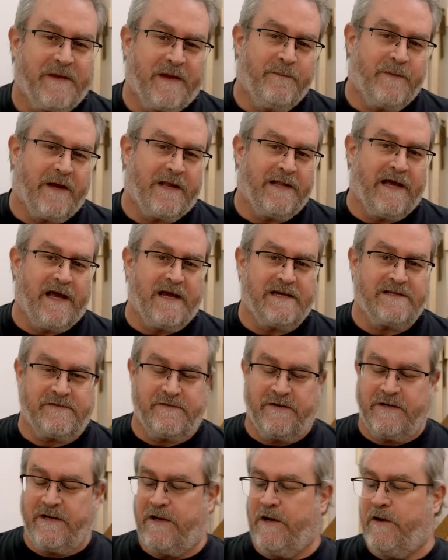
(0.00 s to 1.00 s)
in my last
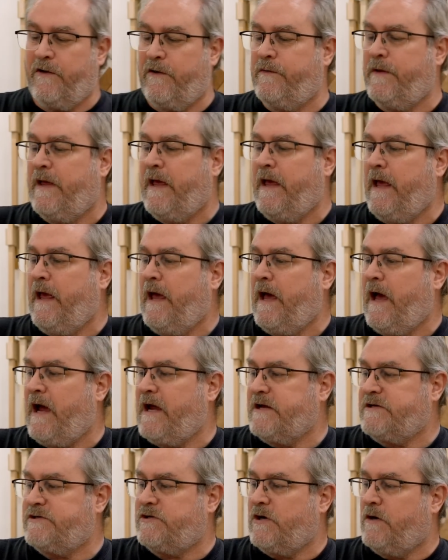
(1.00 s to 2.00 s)
video,
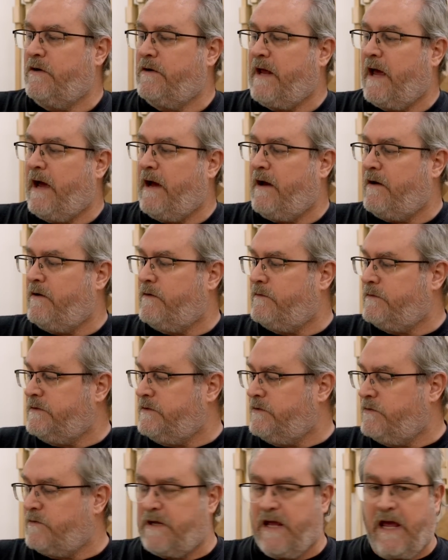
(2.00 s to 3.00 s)
I showed how
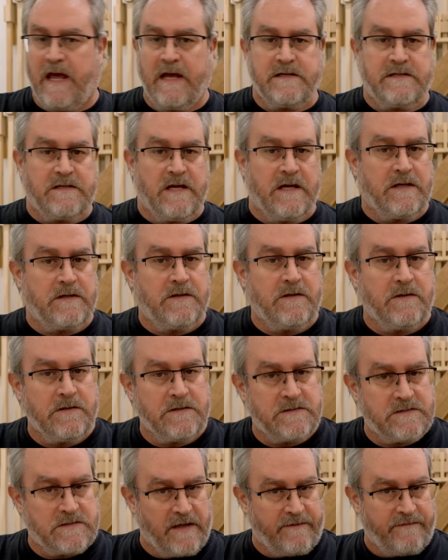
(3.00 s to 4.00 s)
you can take your
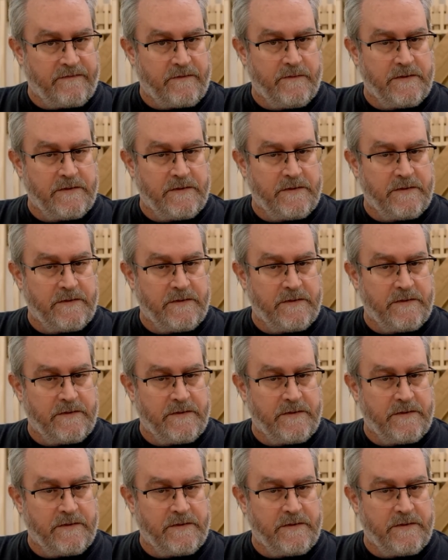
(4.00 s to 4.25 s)
stuffing